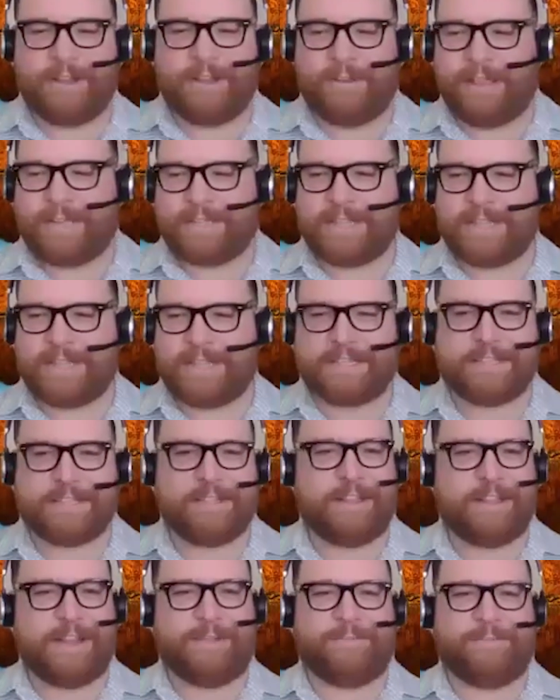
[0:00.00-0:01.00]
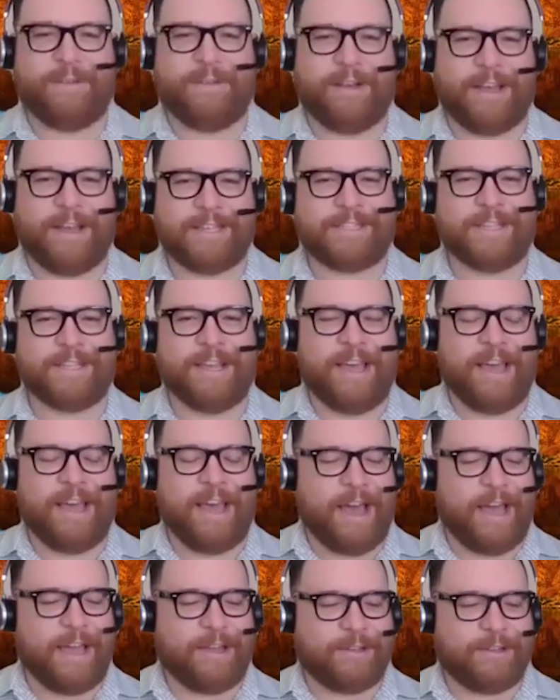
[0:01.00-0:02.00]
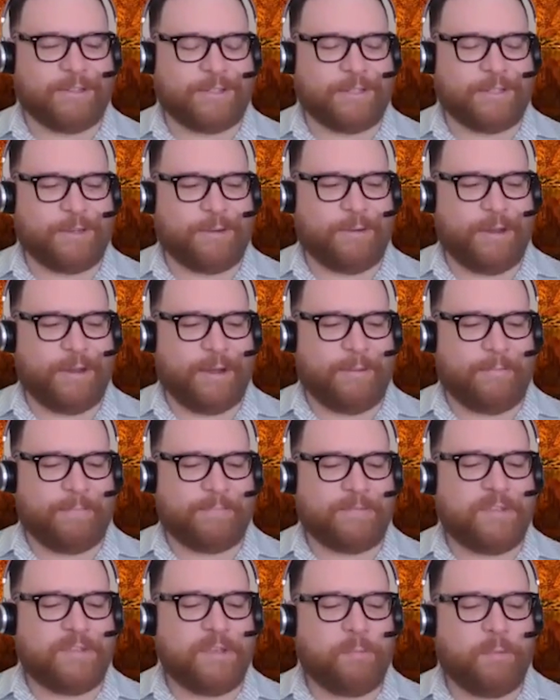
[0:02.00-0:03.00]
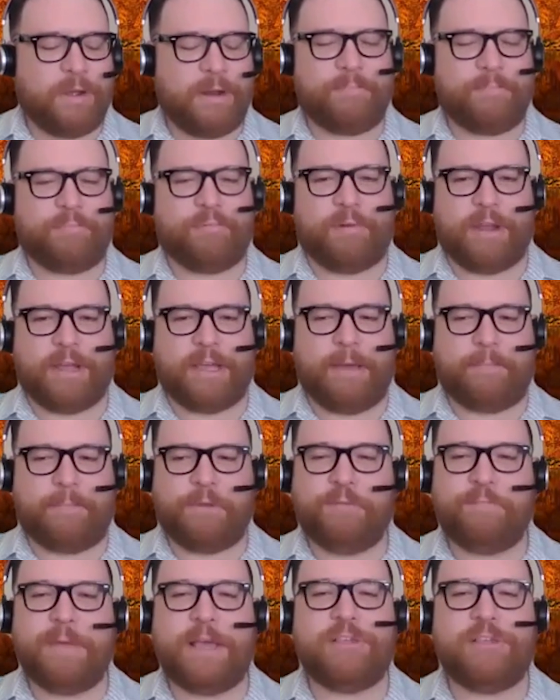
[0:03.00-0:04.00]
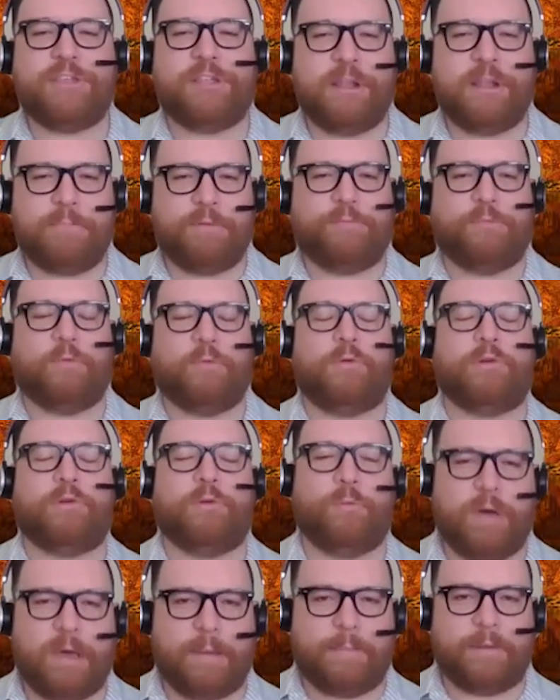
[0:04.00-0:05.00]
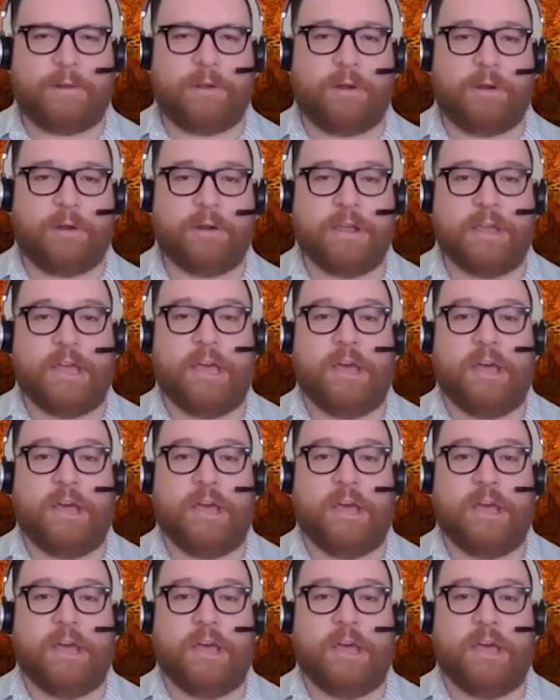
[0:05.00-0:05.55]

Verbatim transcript: No, that's excellent advice. I also um, did want to bring up, you've mentioned it before in a webinar.